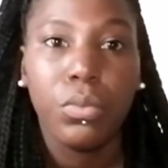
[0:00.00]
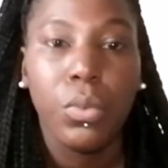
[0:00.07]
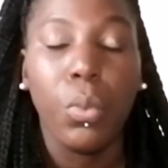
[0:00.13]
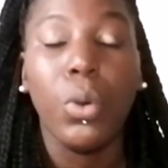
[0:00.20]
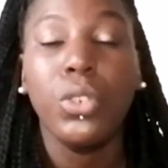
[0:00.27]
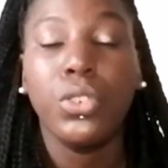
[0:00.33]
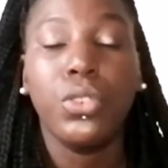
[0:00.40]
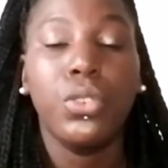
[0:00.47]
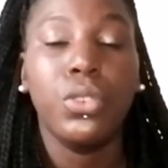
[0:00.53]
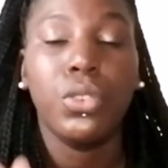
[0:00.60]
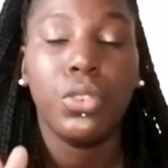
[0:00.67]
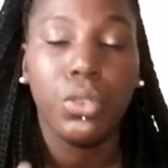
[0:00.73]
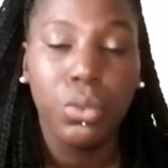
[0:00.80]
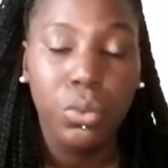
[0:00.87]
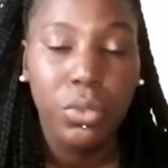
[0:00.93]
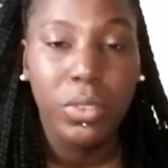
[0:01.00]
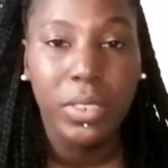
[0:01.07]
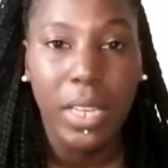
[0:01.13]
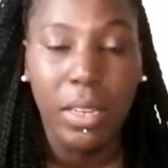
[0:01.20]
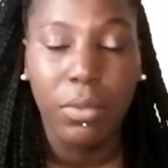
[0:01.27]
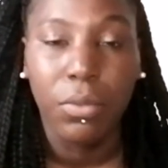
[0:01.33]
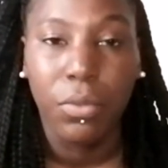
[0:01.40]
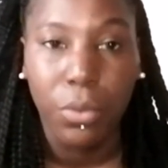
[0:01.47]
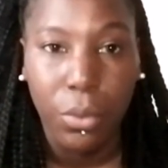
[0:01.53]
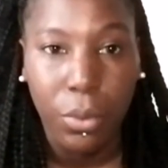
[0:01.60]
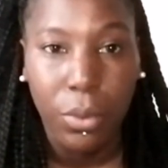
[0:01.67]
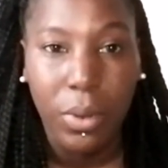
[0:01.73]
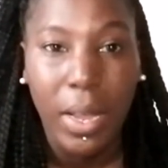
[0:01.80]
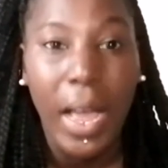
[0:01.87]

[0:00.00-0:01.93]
What do you stand for?